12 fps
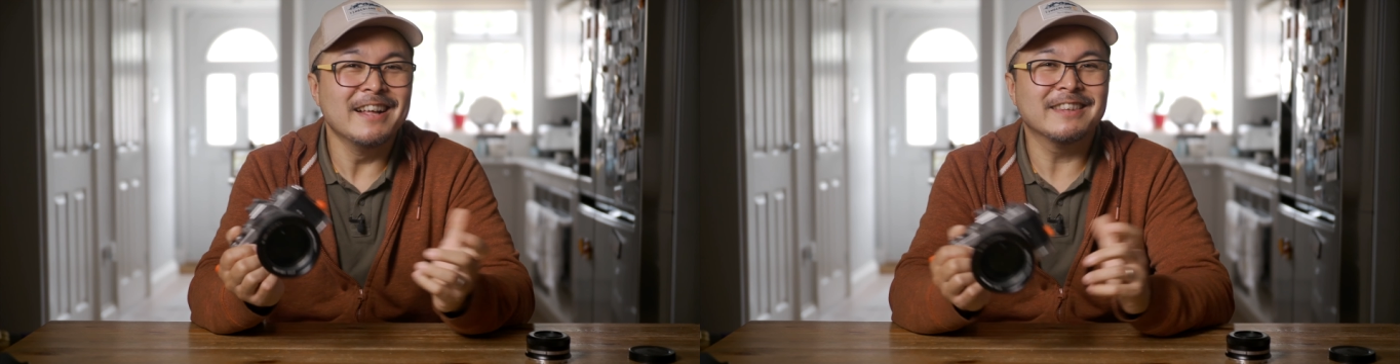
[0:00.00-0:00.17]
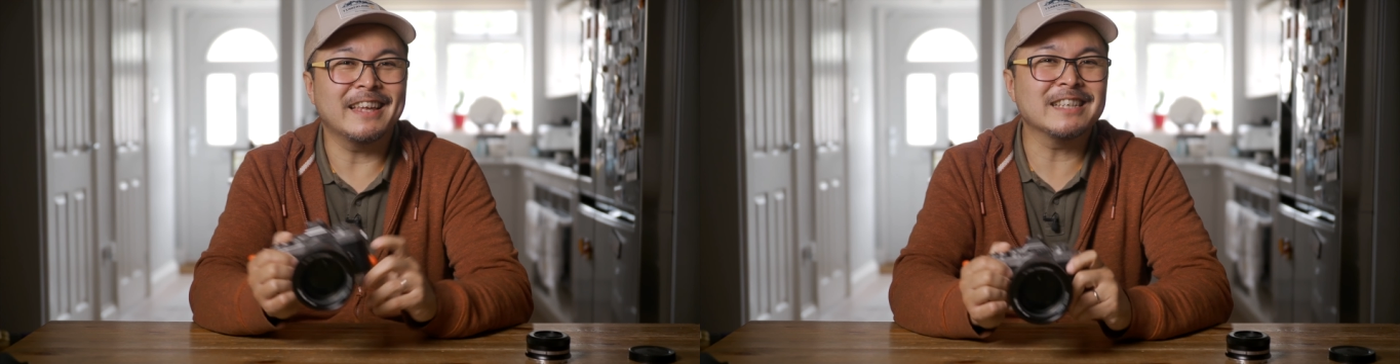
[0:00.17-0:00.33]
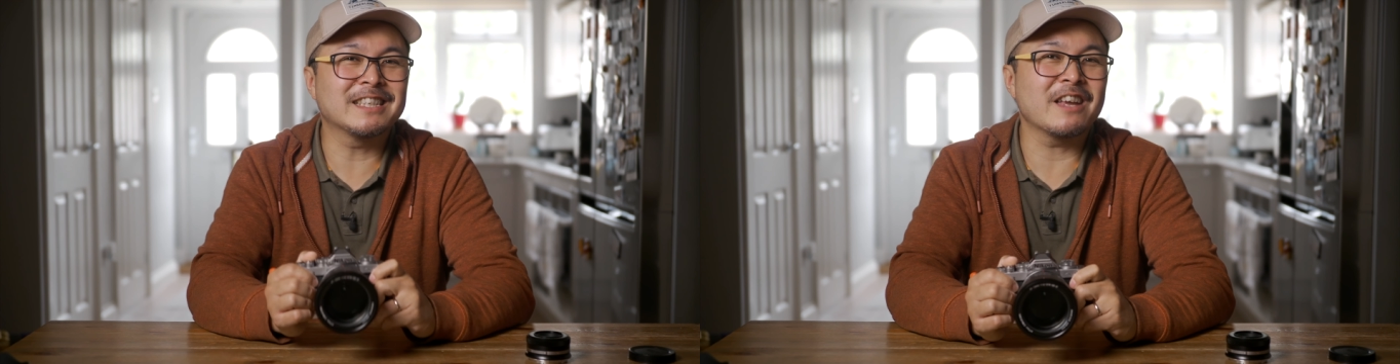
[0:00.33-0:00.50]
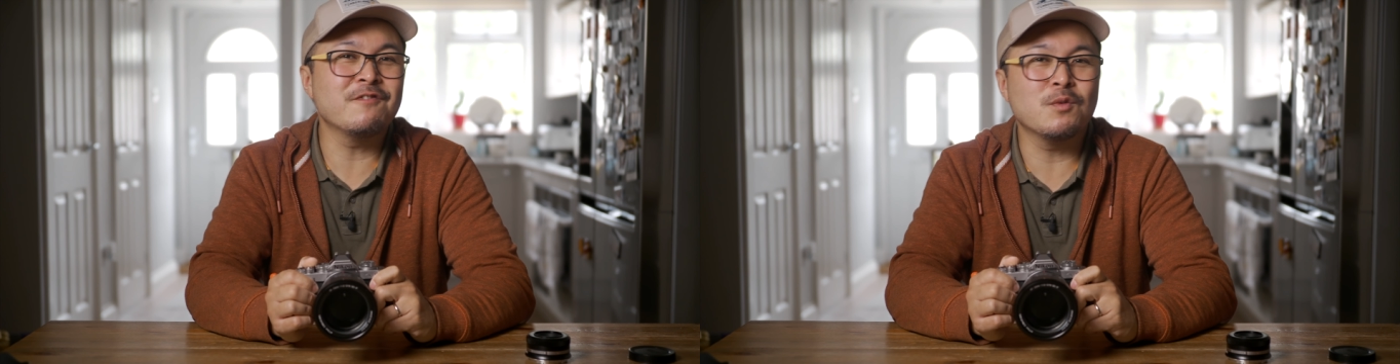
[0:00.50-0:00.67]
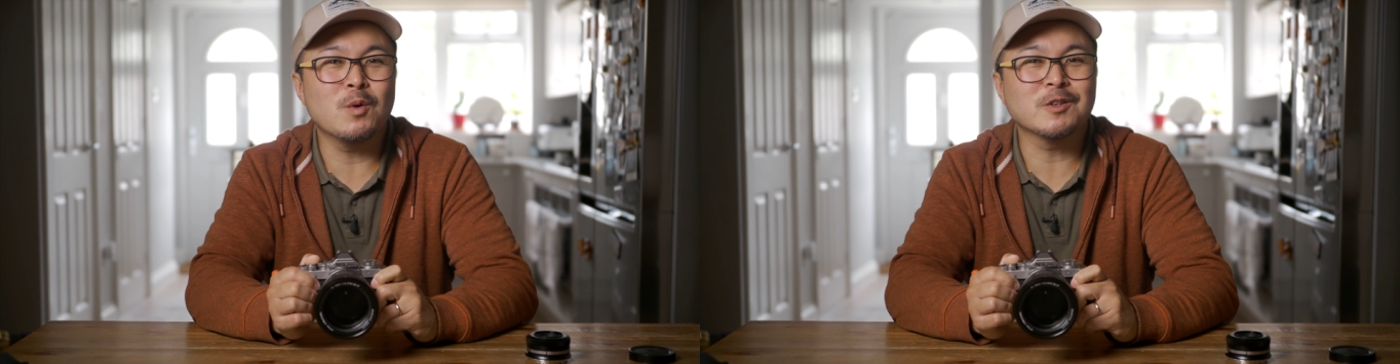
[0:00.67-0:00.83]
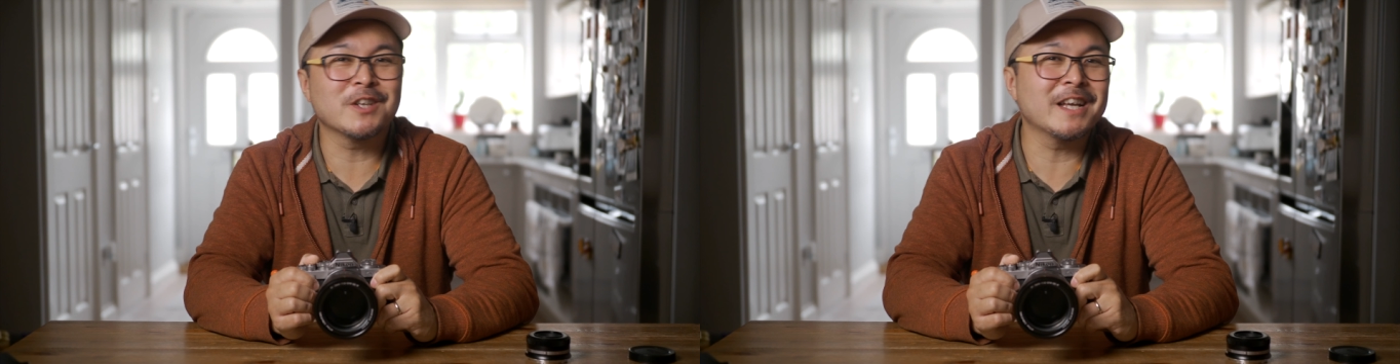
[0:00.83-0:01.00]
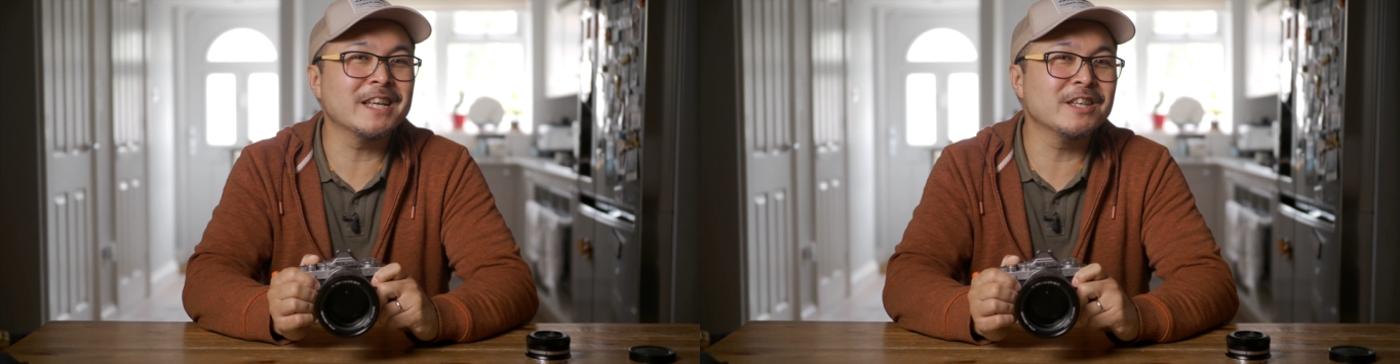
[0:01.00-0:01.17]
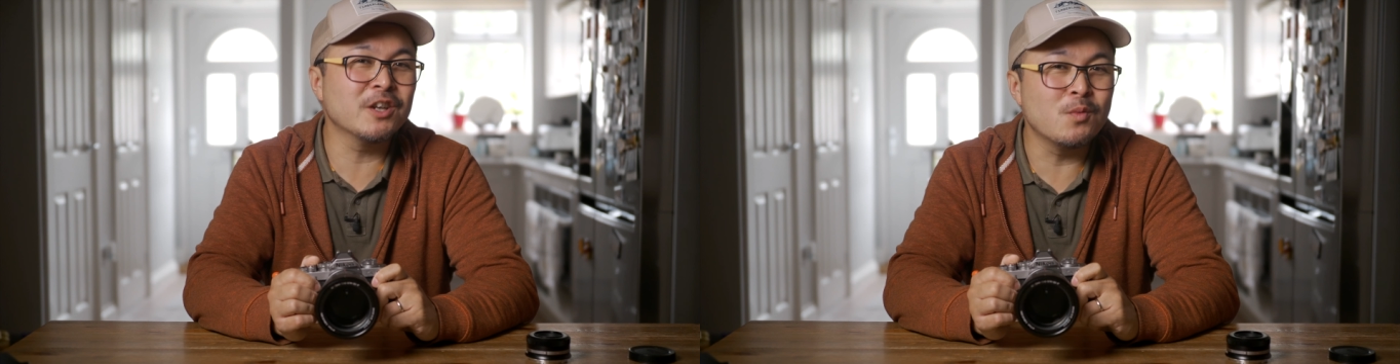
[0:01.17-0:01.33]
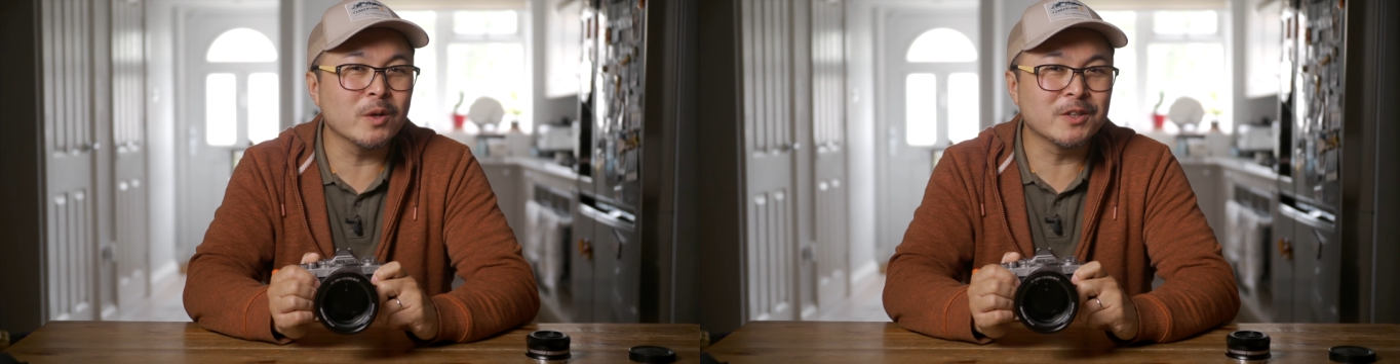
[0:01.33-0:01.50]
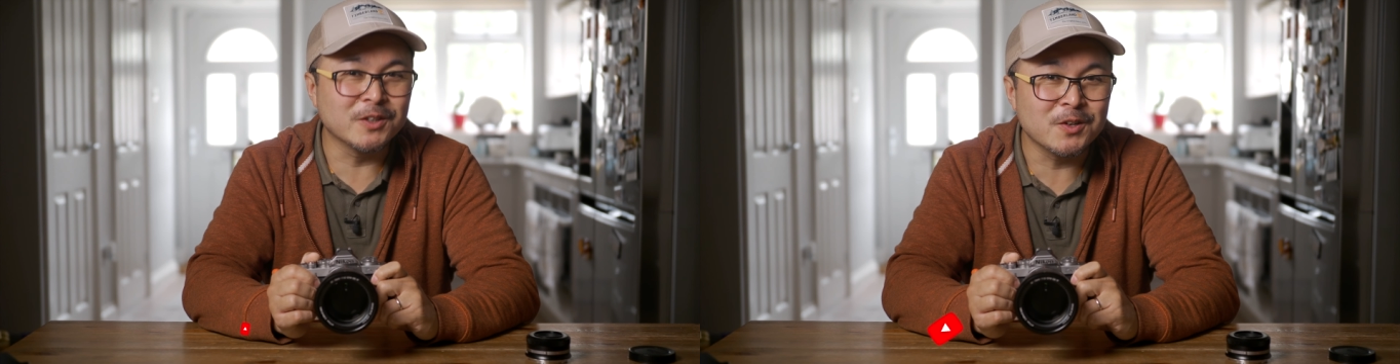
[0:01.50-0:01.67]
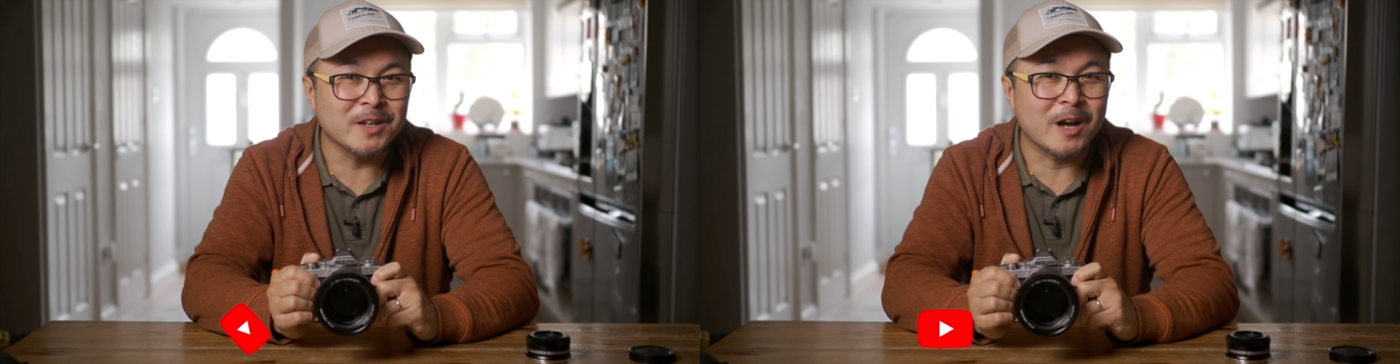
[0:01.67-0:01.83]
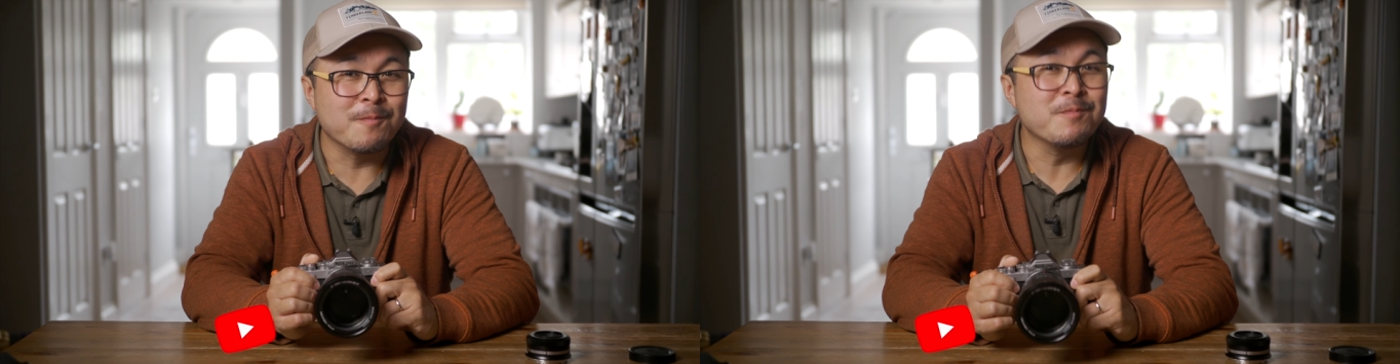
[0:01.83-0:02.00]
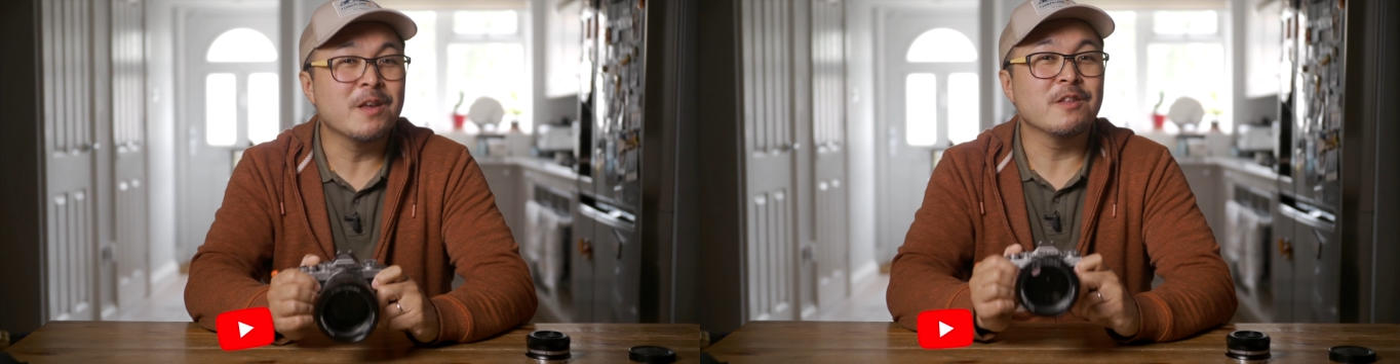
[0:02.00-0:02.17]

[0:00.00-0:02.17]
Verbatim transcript: Thanks again for watching and you know what to do now.